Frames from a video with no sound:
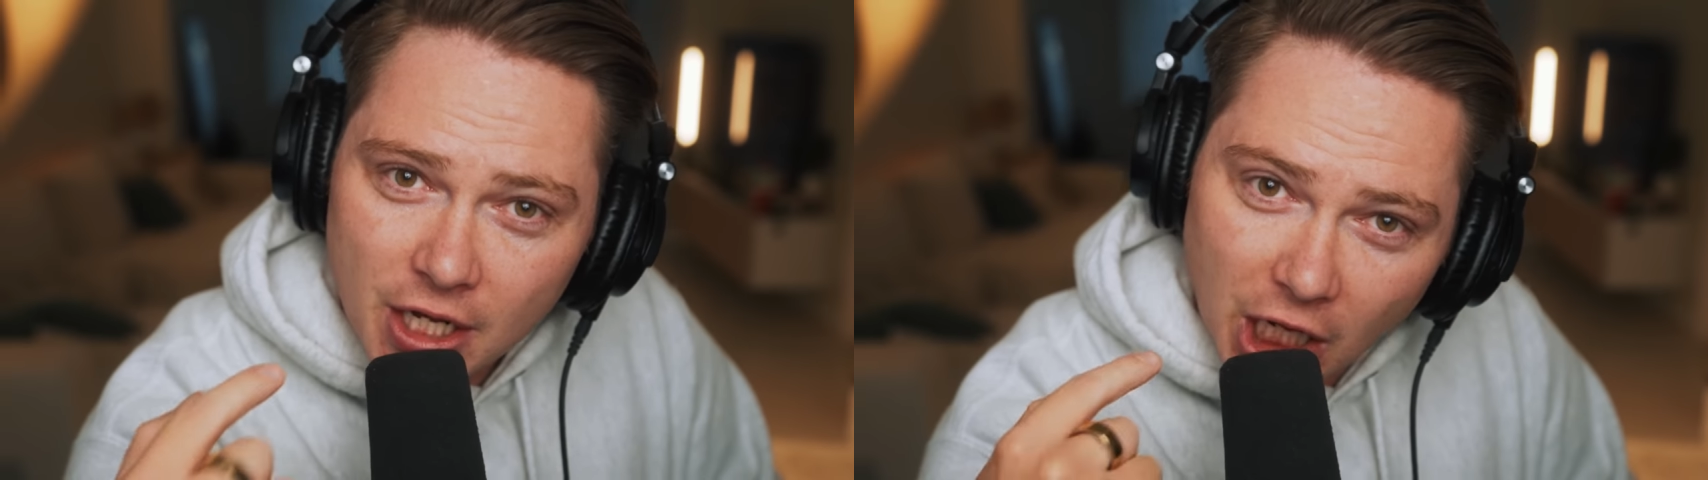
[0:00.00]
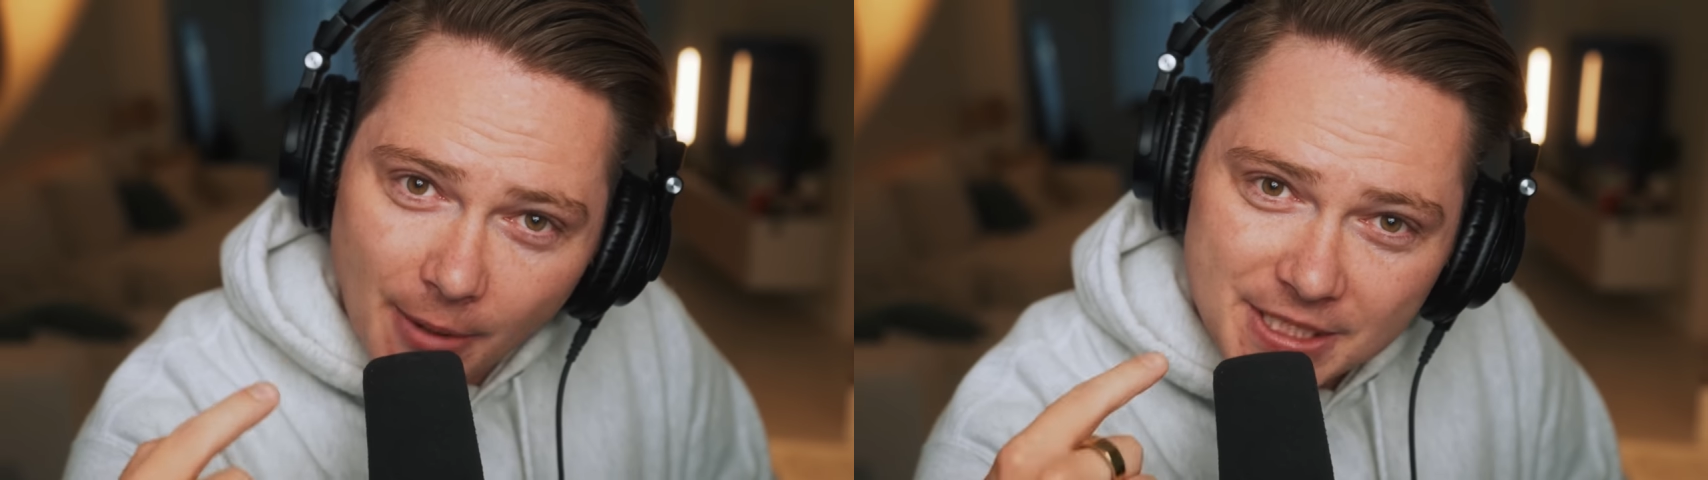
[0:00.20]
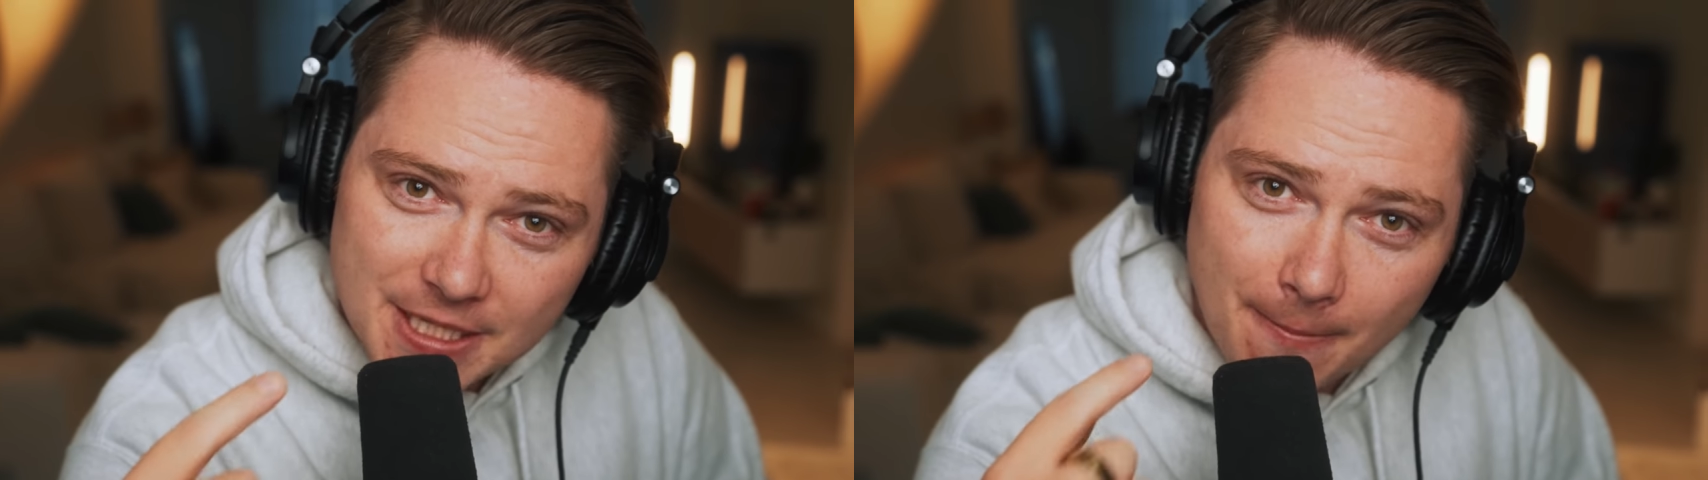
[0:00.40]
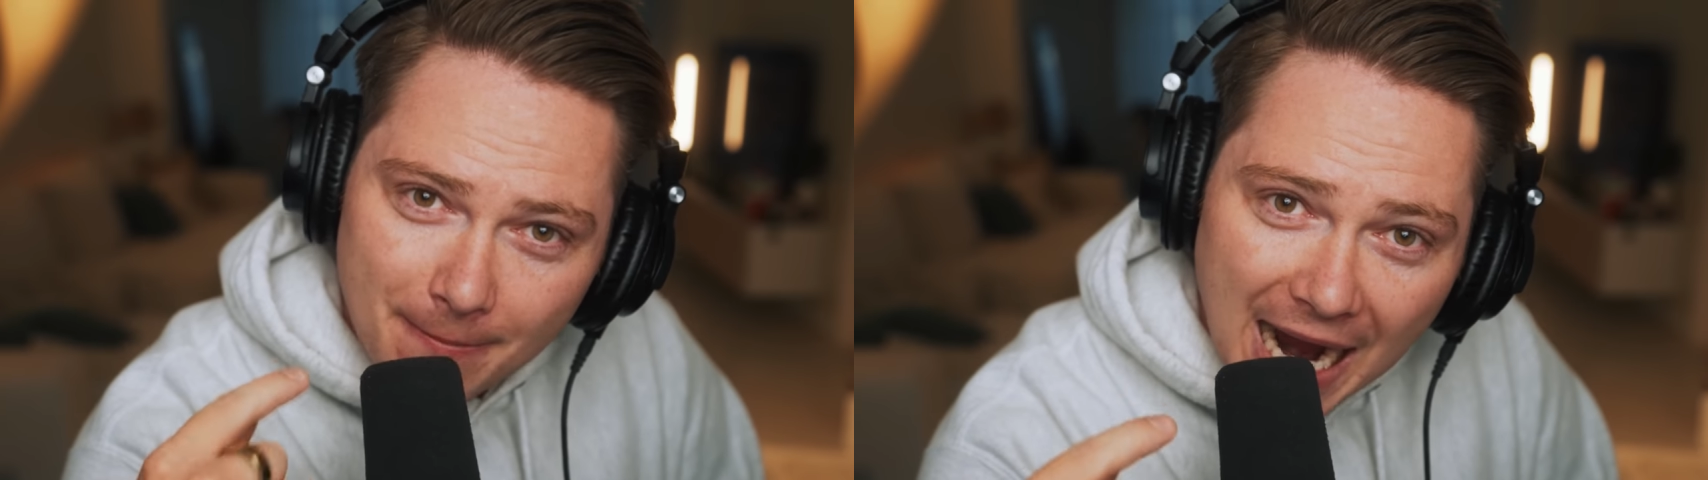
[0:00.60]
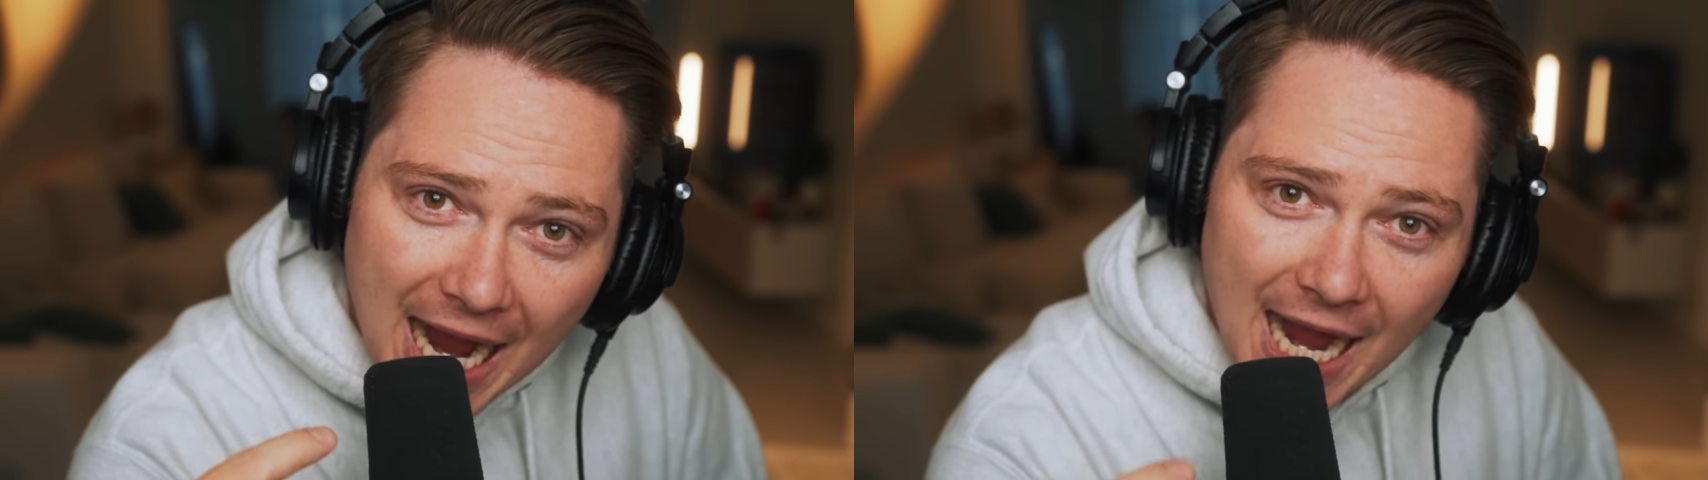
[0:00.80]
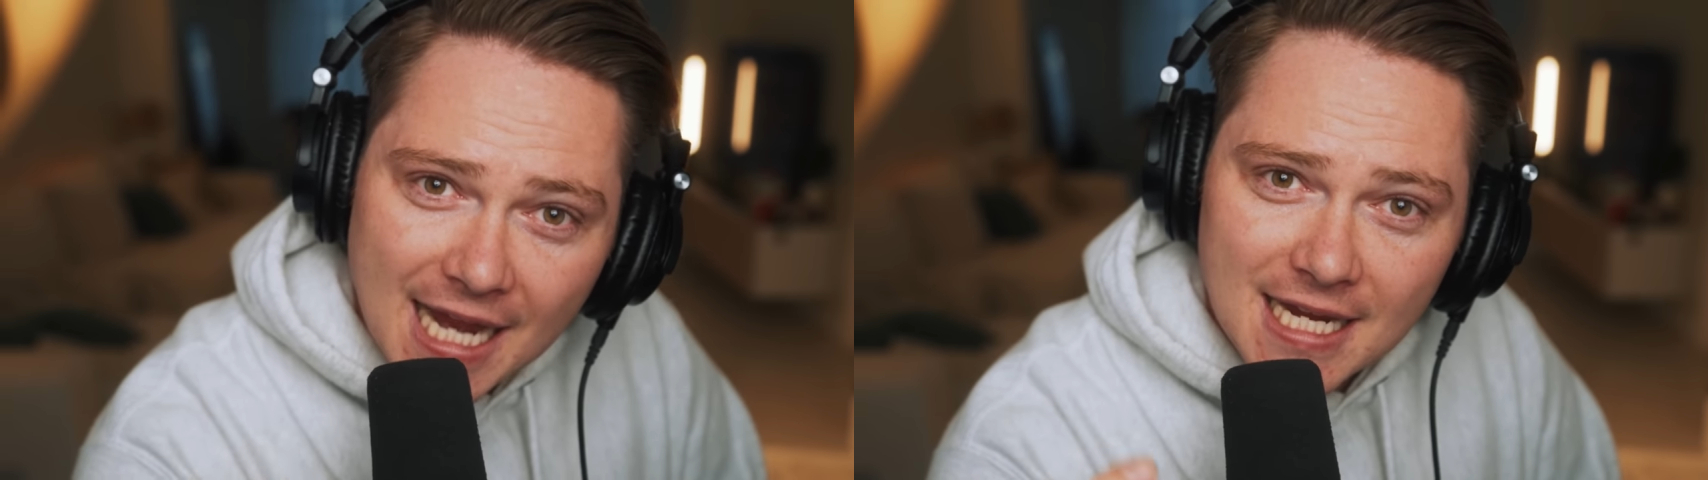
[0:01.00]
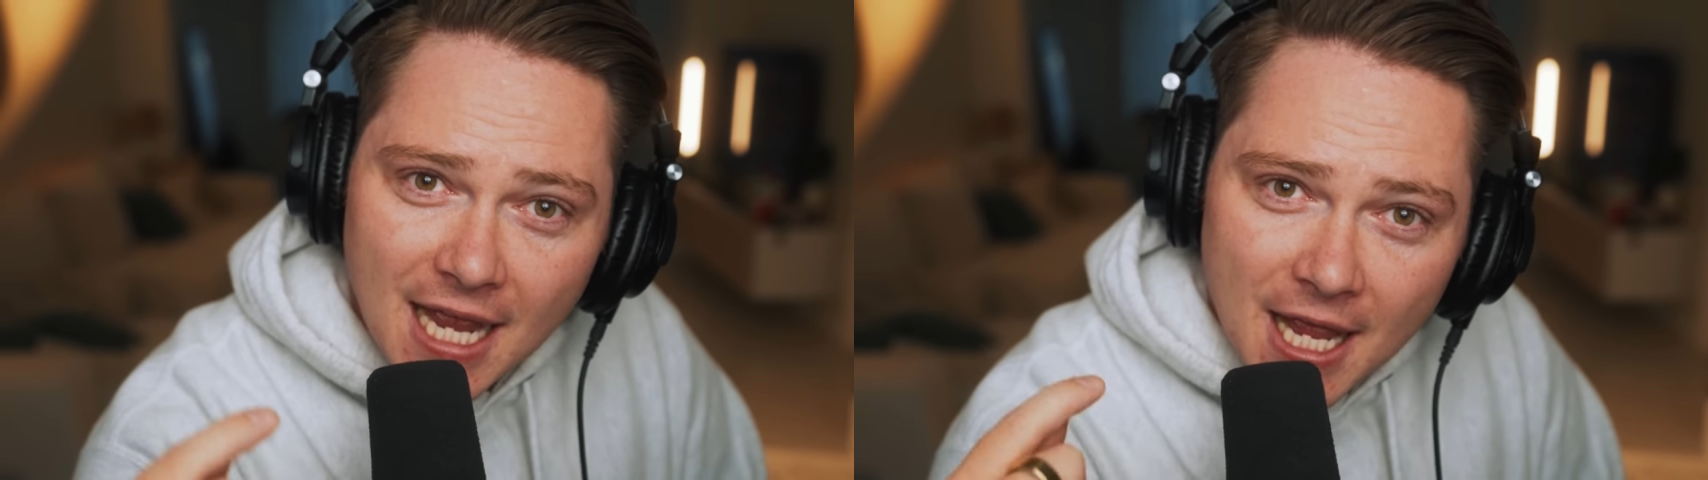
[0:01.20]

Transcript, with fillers: come into my